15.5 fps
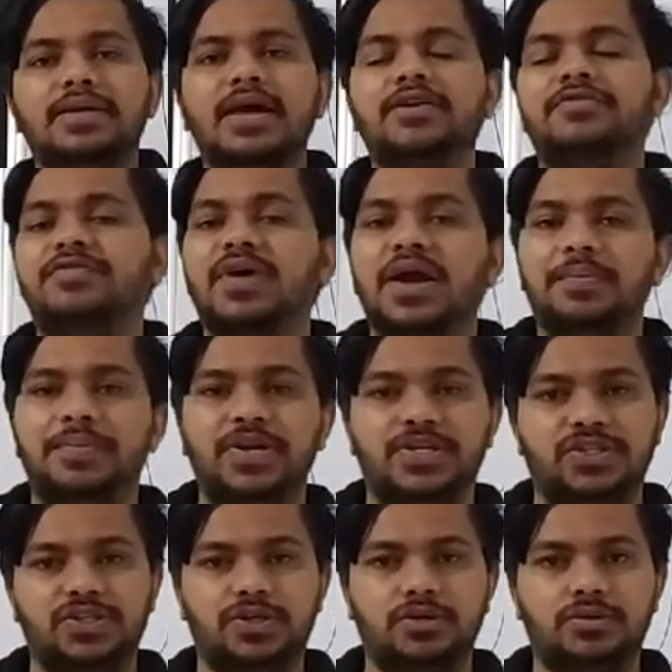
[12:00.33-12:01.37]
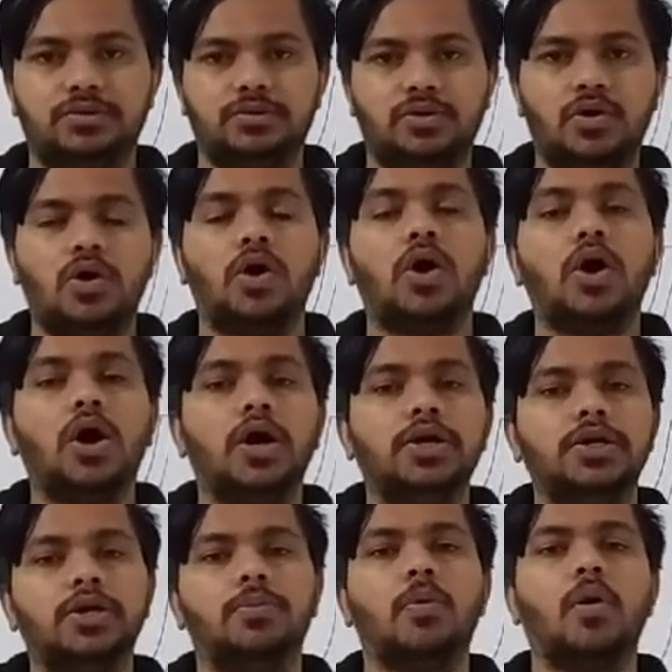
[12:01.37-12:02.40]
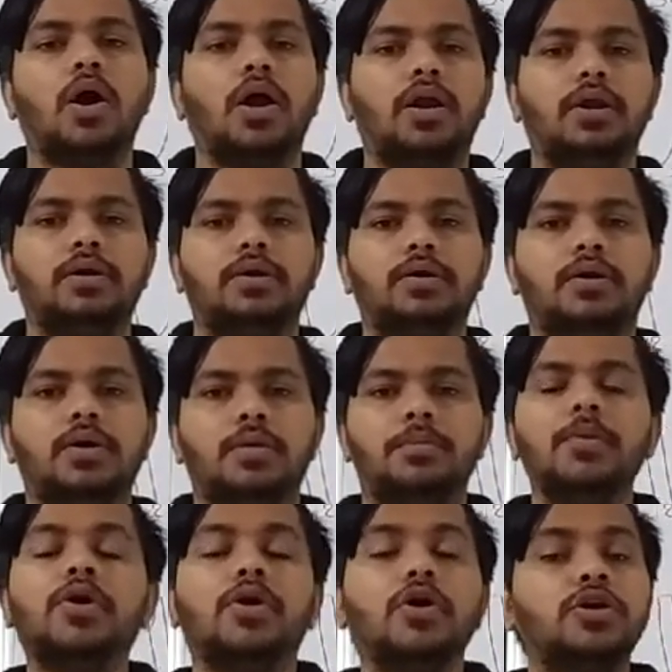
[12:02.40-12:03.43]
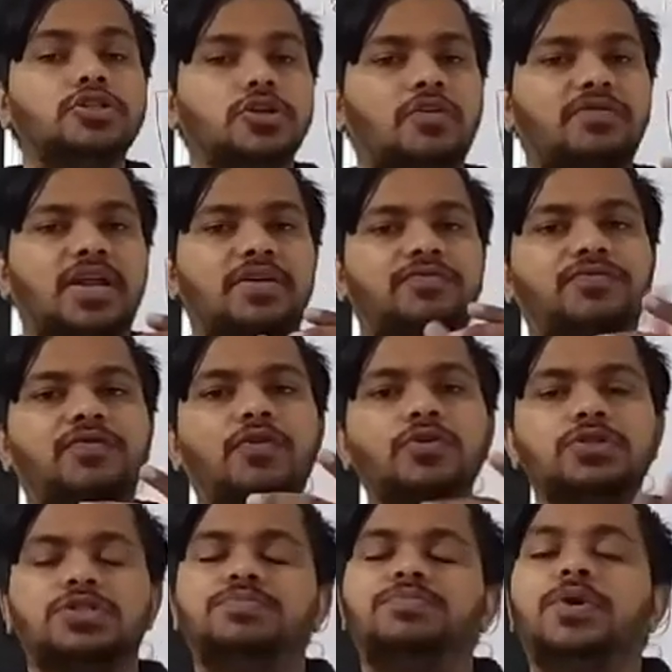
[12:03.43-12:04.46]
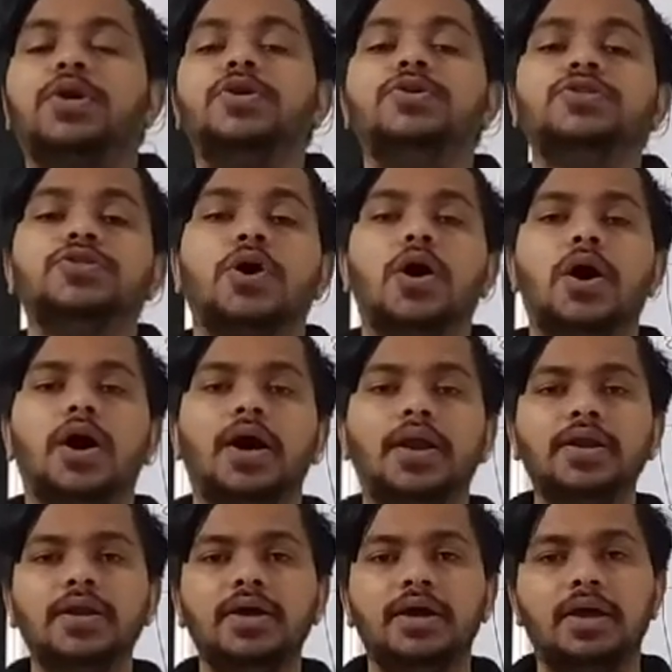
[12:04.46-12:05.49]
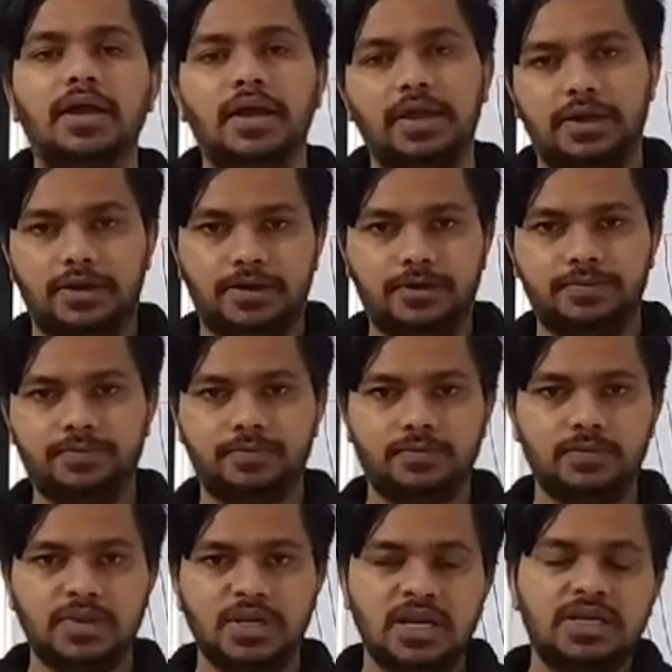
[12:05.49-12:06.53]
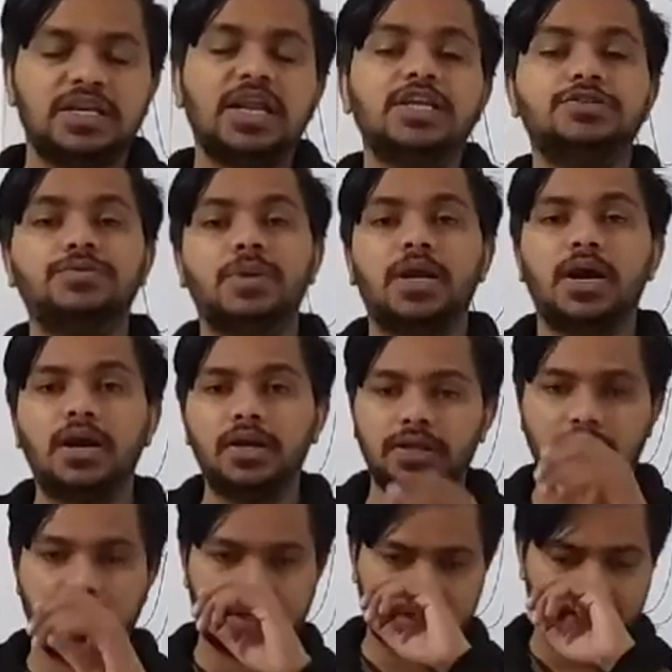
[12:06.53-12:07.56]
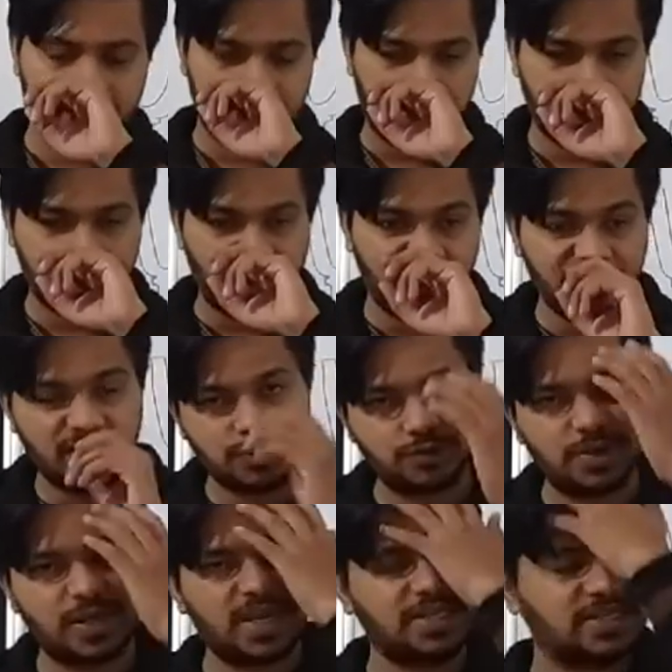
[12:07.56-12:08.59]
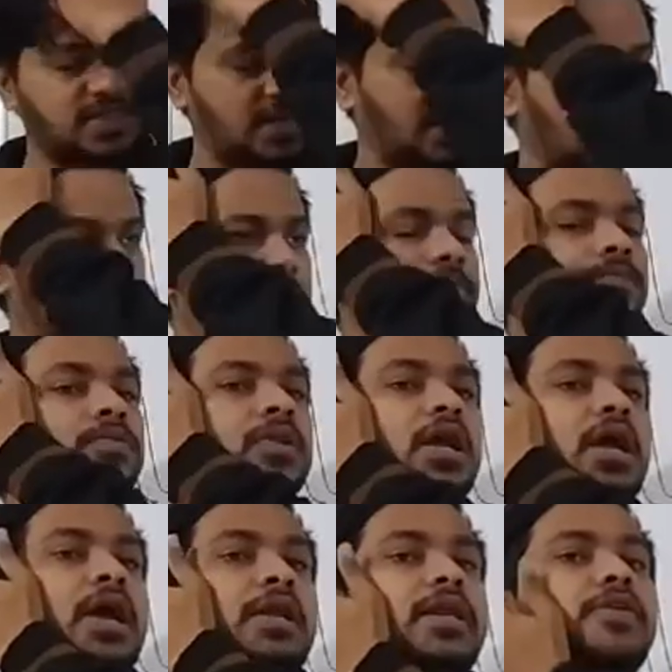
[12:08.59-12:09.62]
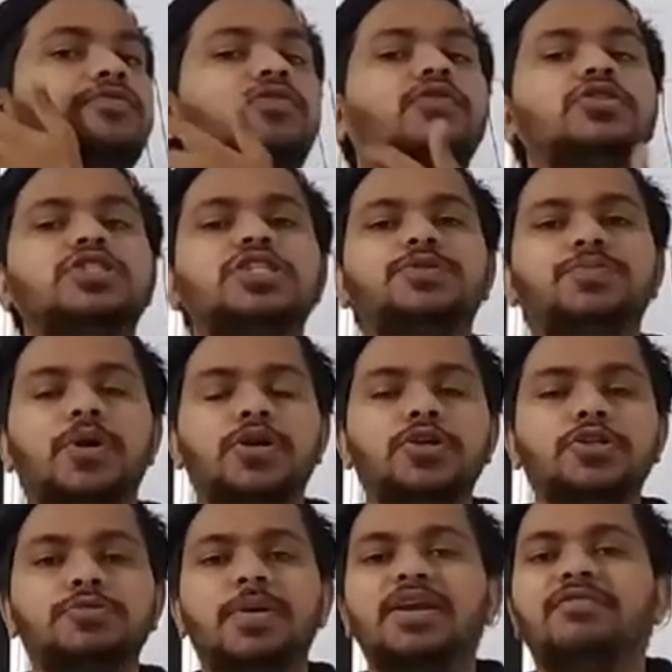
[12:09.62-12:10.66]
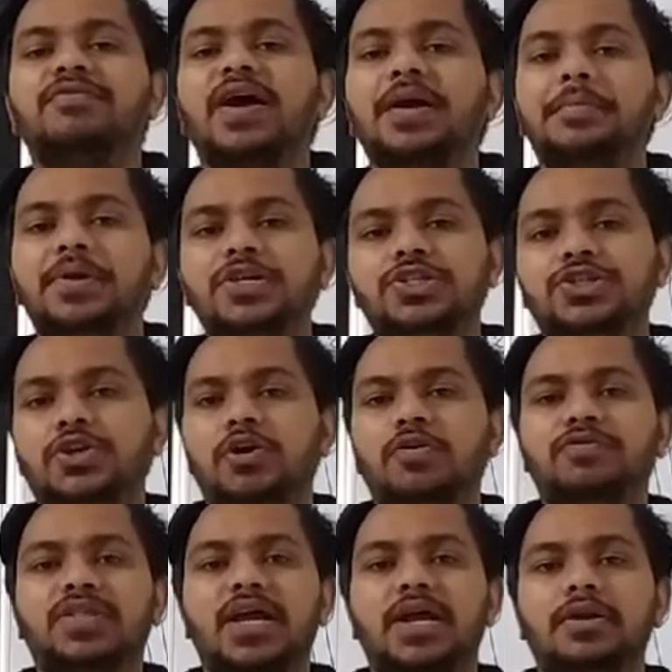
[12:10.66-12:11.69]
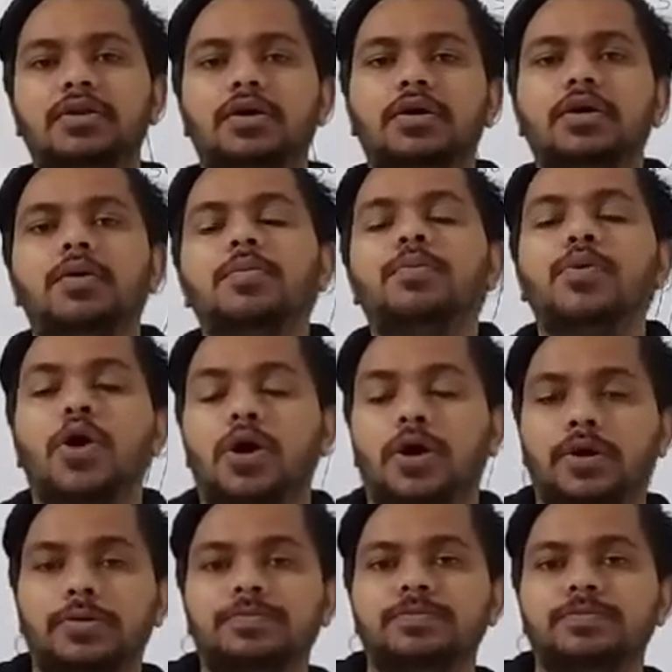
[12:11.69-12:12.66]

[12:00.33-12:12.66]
that vibration on the ball because of that force produced on it. There is one another activity by which we can say that force is produced by the vibration of that prong.